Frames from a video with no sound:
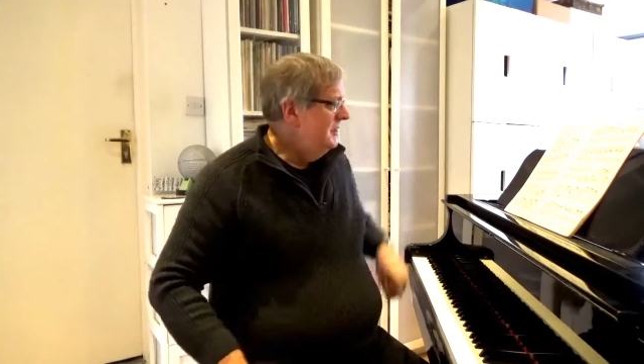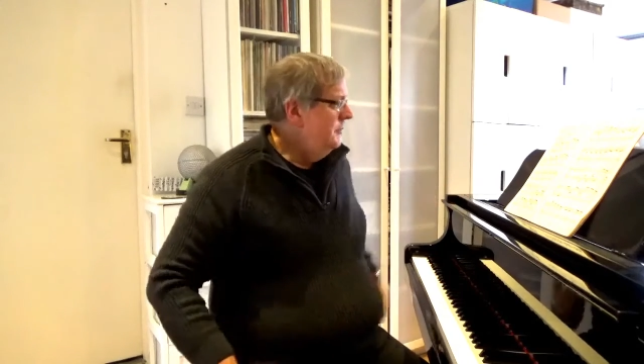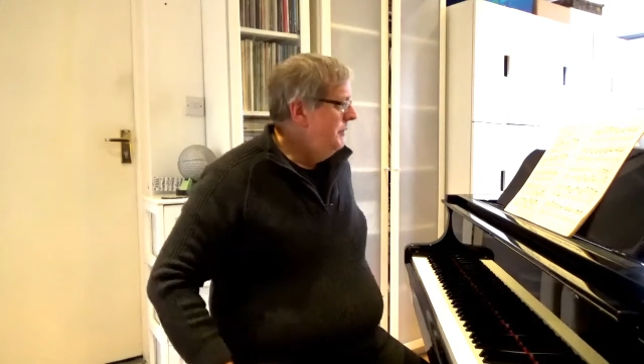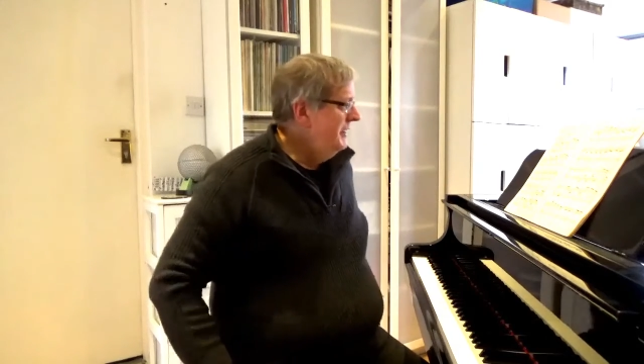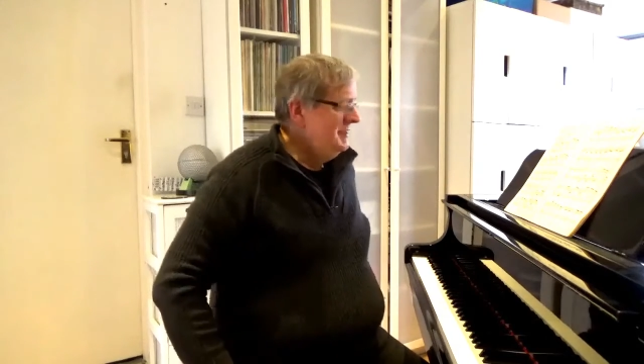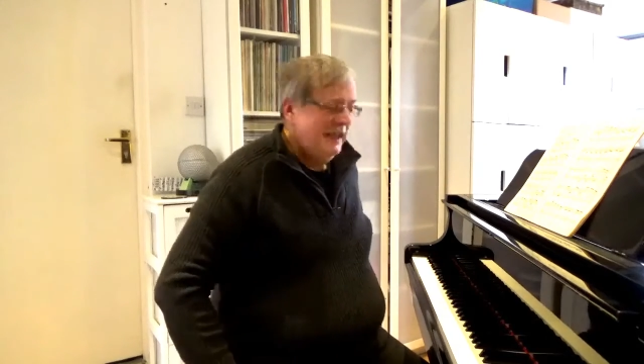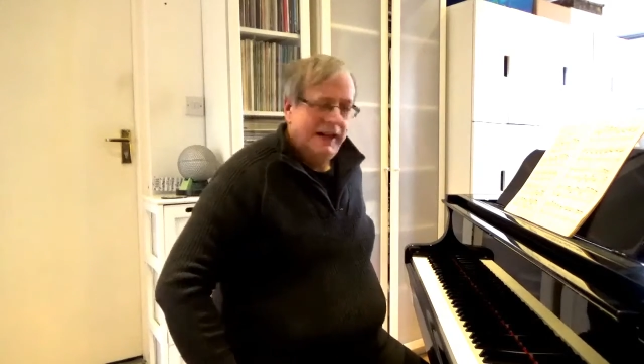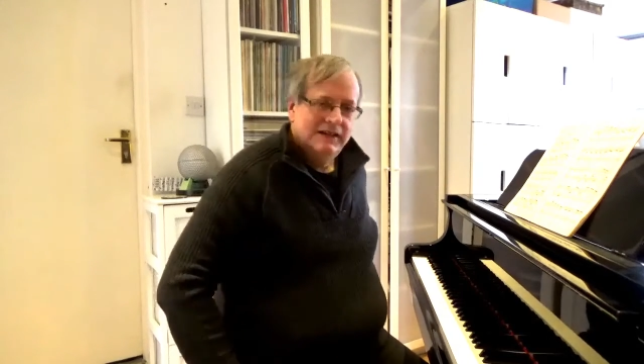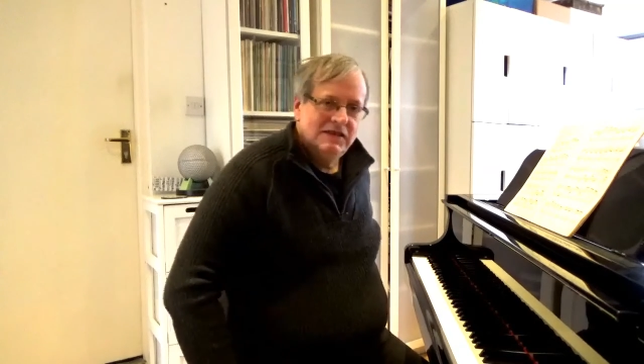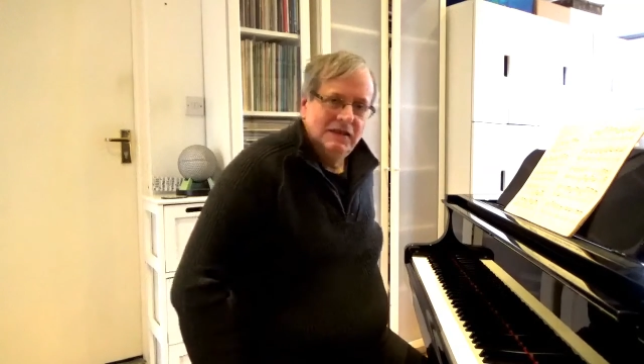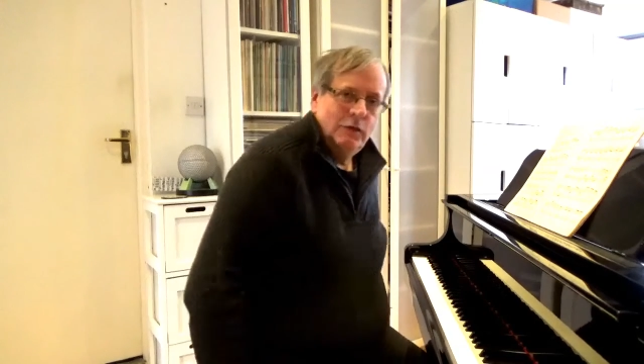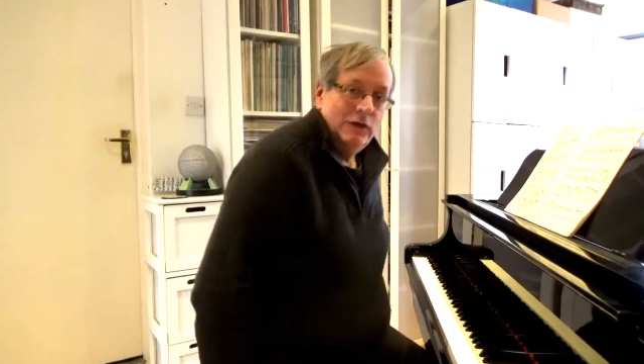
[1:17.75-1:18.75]
little piece here.
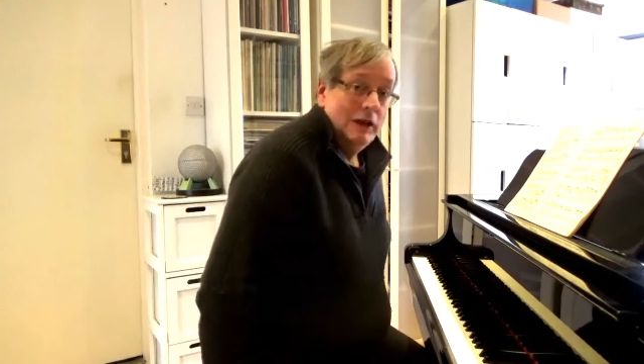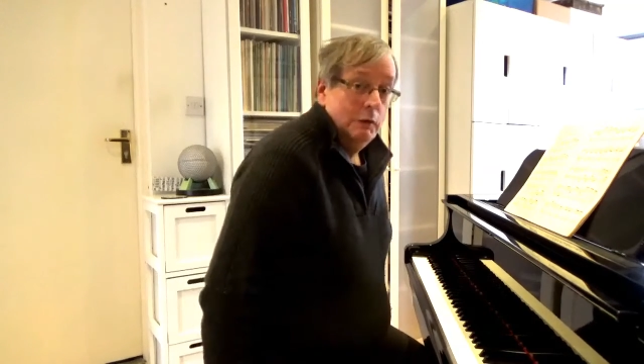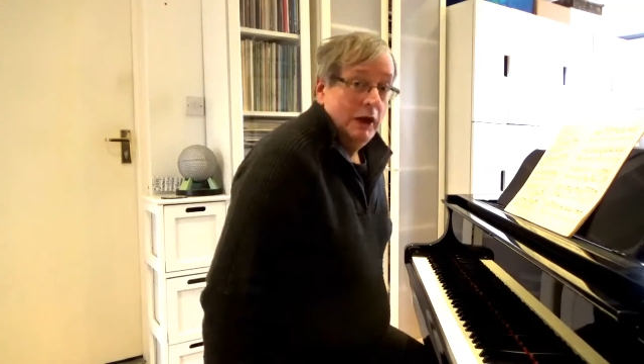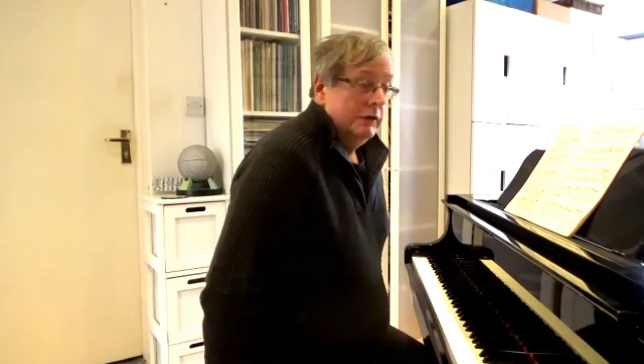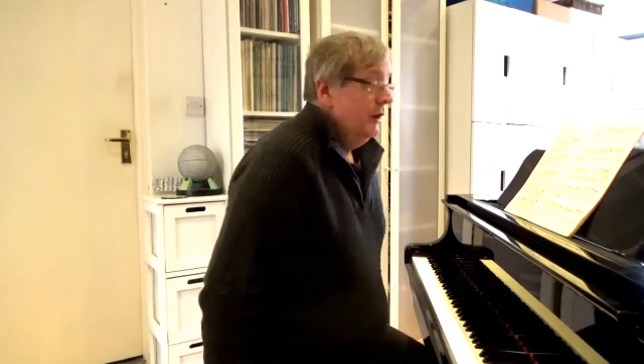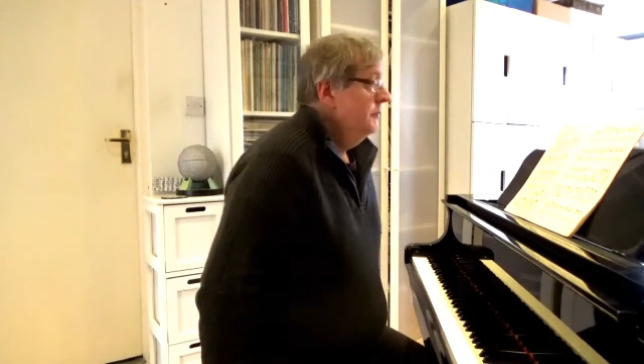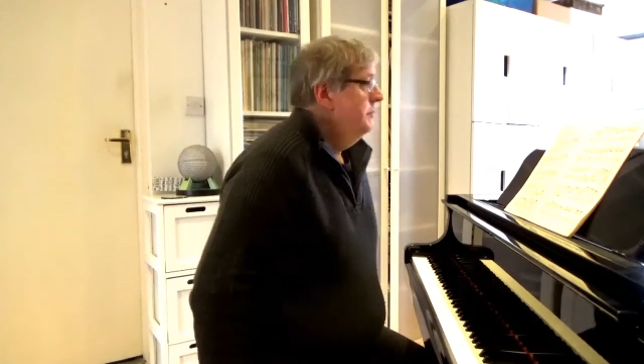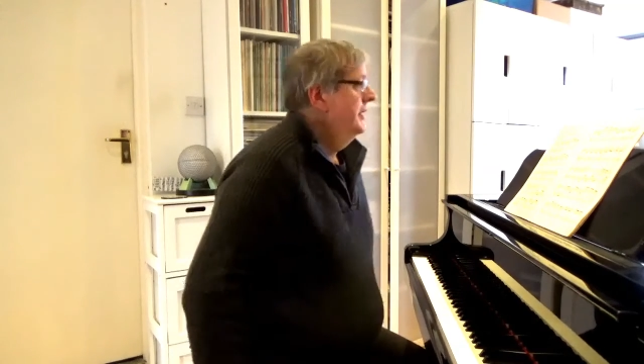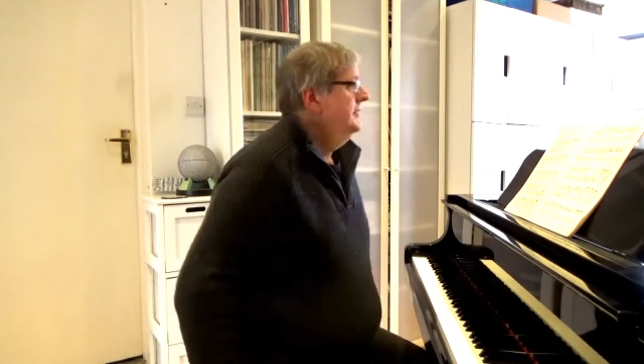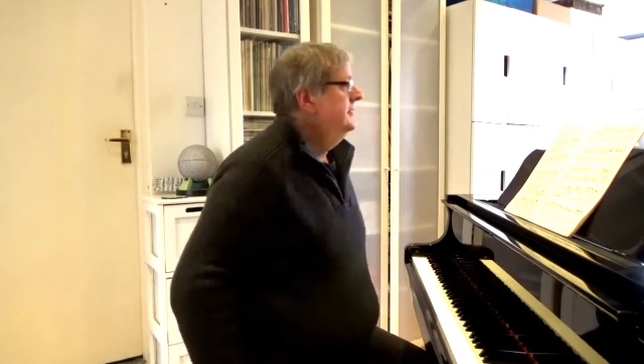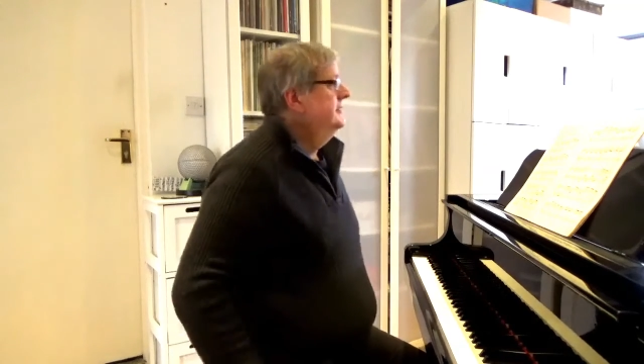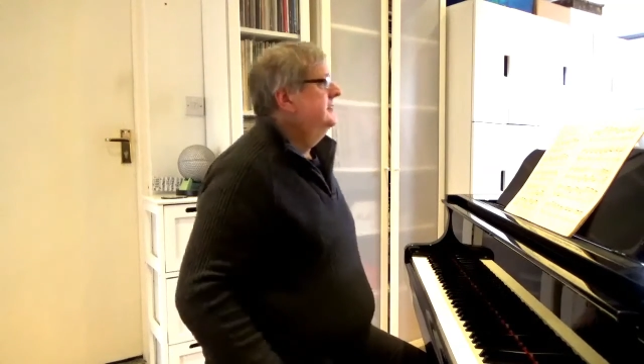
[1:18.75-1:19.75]
It's a really well-known piece.